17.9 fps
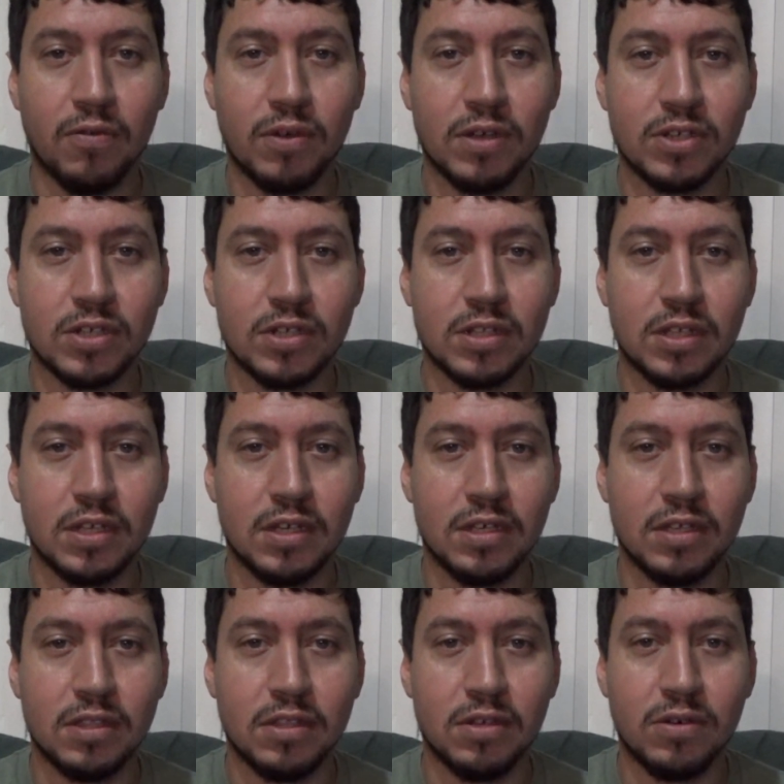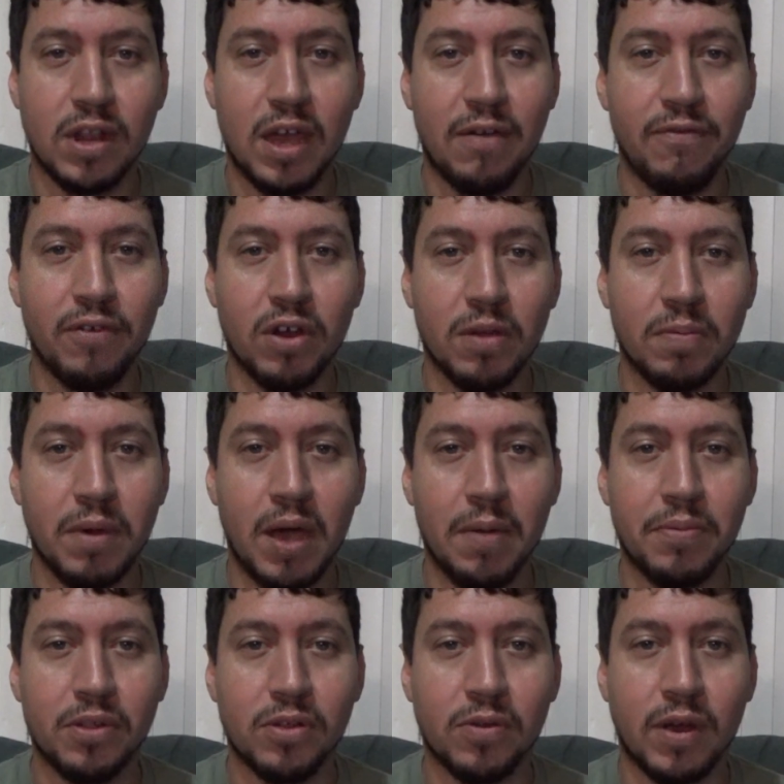recently. They're not very
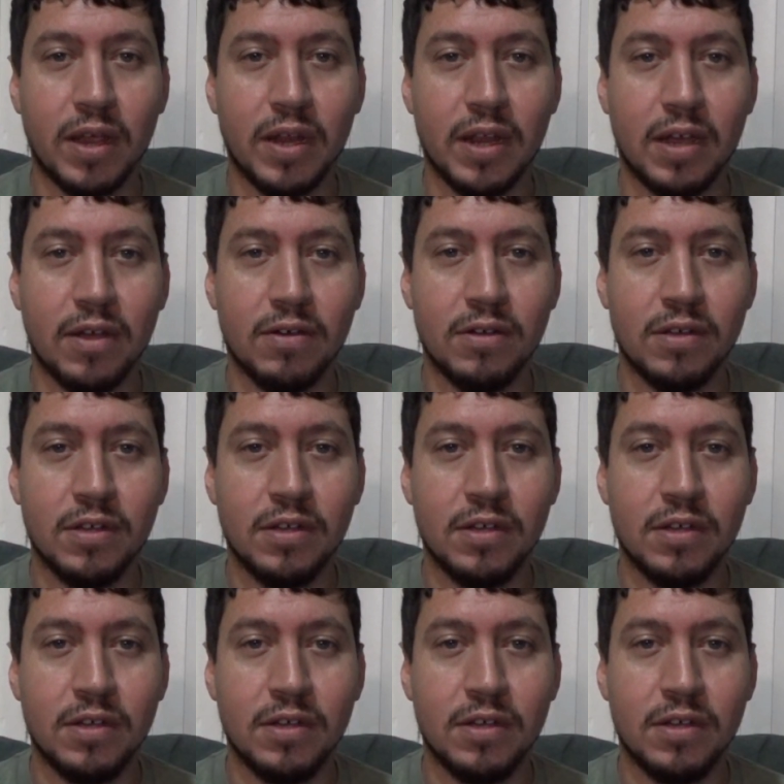popular right now.